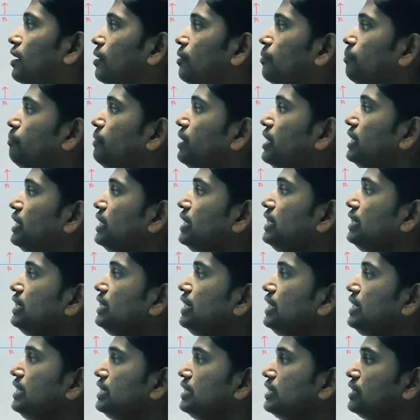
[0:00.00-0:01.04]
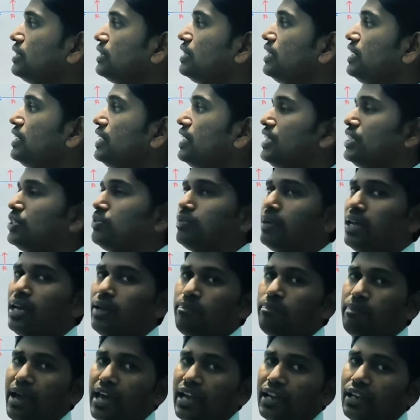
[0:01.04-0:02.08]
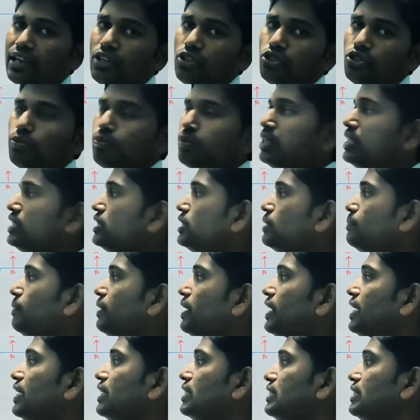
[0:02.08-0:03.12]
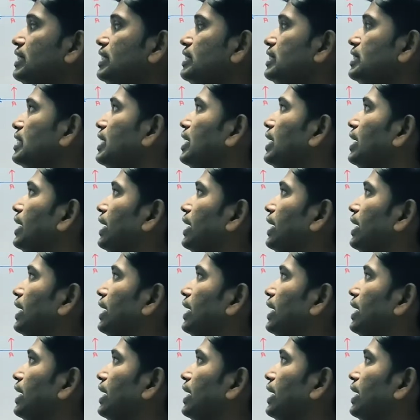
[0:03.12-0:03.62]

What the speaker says: But in this, the rays were parallel to principal axis.